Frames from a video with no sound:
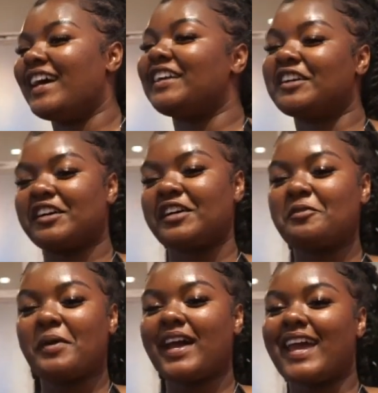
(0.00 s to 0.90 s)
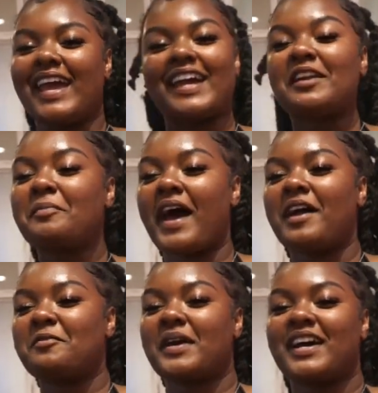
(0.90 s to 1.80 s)
in a good way and a
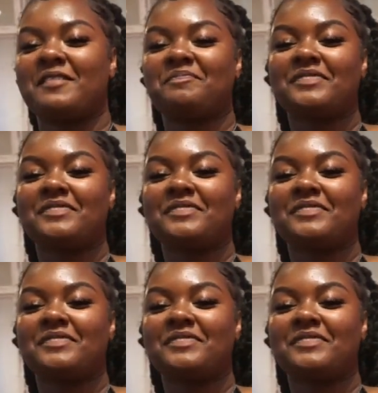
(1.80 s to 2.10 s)
bad way,